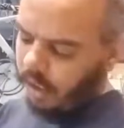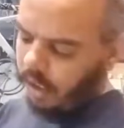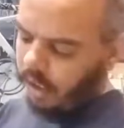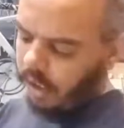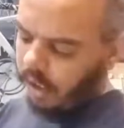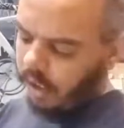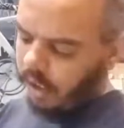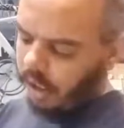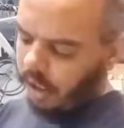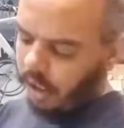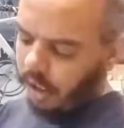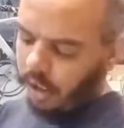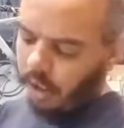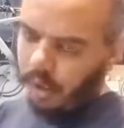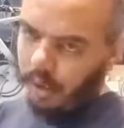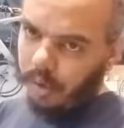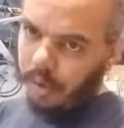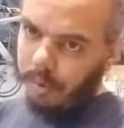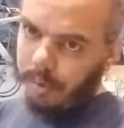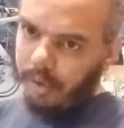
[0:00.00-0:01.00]

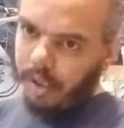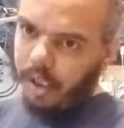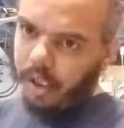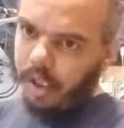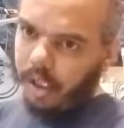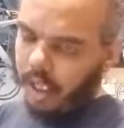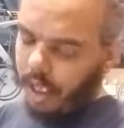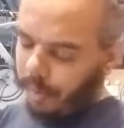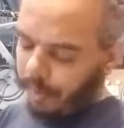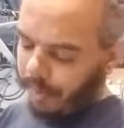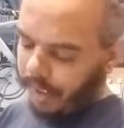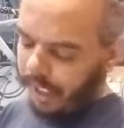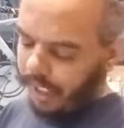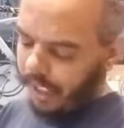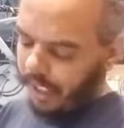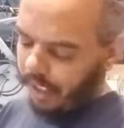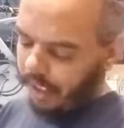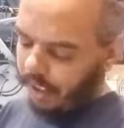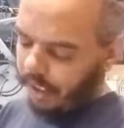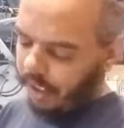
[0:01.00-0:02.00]
So depending on how
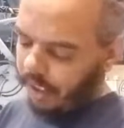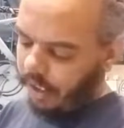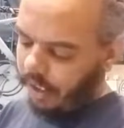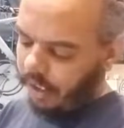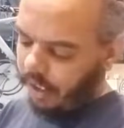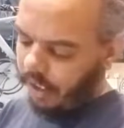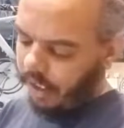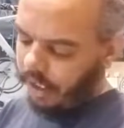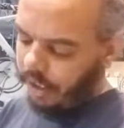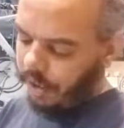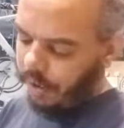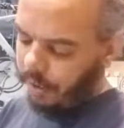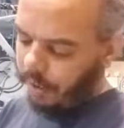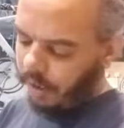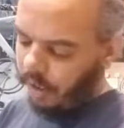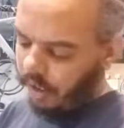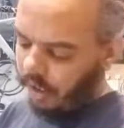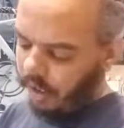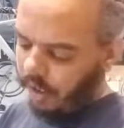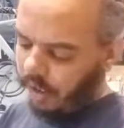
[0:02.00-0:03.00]
mechanically inclined you
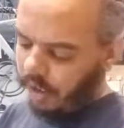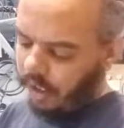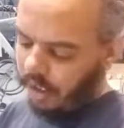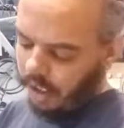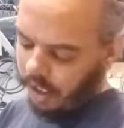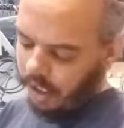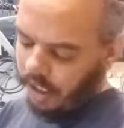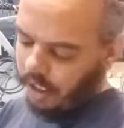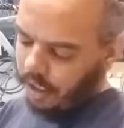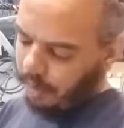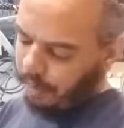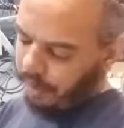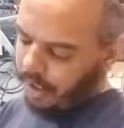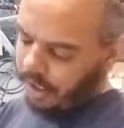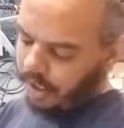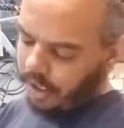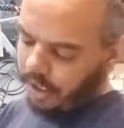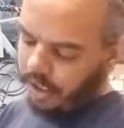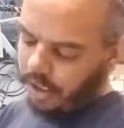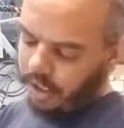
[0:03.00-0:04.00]
are, the
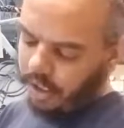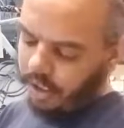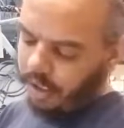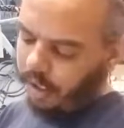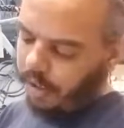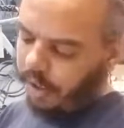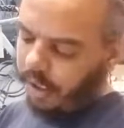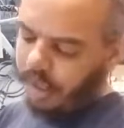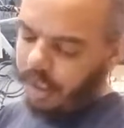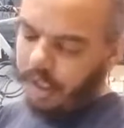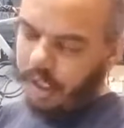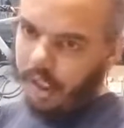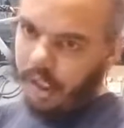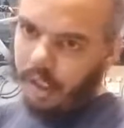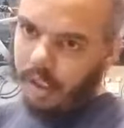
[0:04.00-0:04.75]
best thing to do is